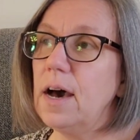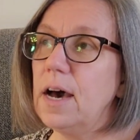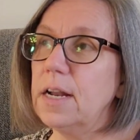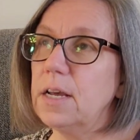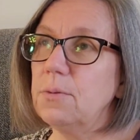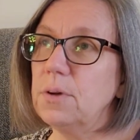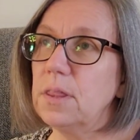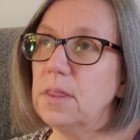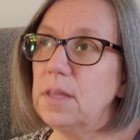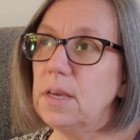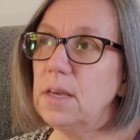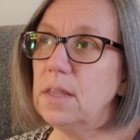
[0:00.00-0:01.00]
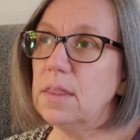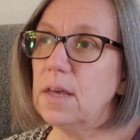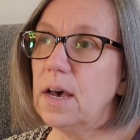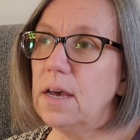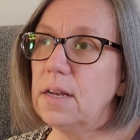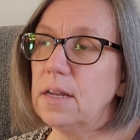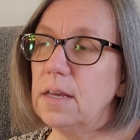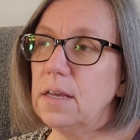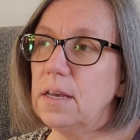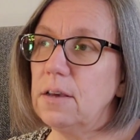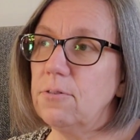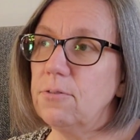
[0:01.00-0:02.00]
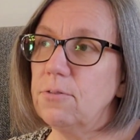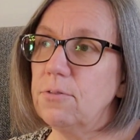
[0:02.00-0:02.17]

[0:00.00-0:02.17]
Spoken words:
And I would think that if